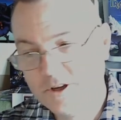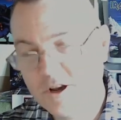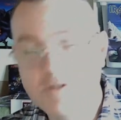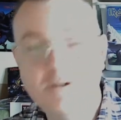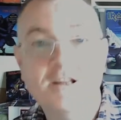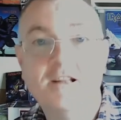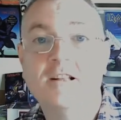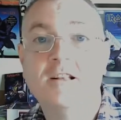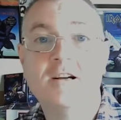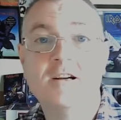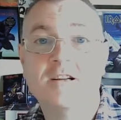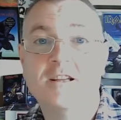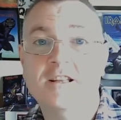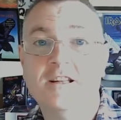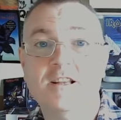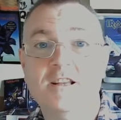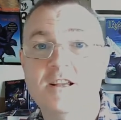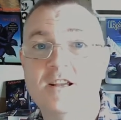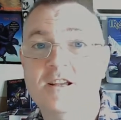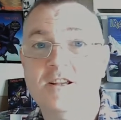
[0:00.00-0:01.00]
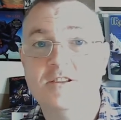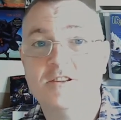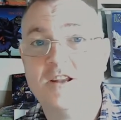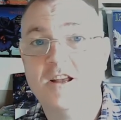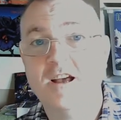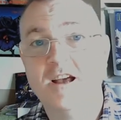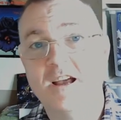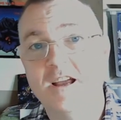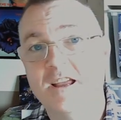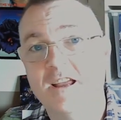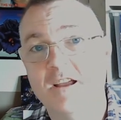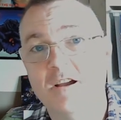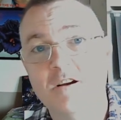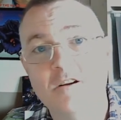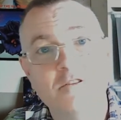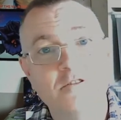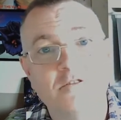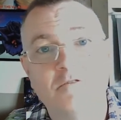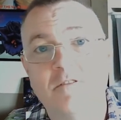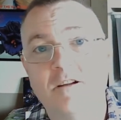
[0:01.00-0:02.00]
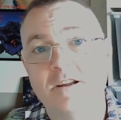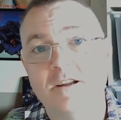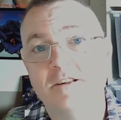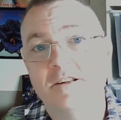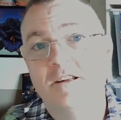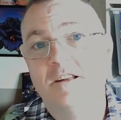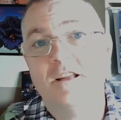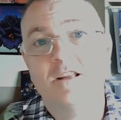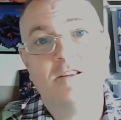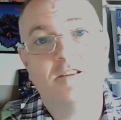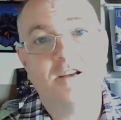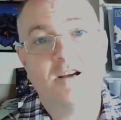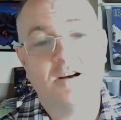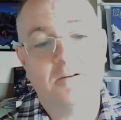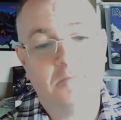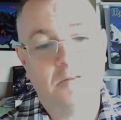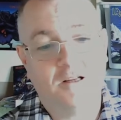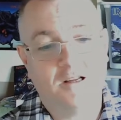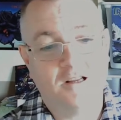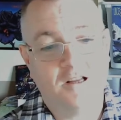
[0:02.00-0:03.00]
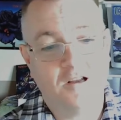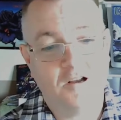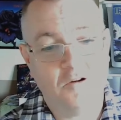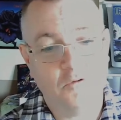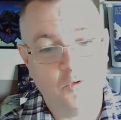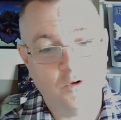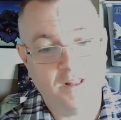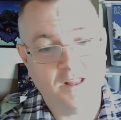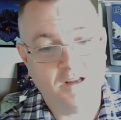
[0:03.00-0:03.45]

Clark in it is an underrated guitar player, without a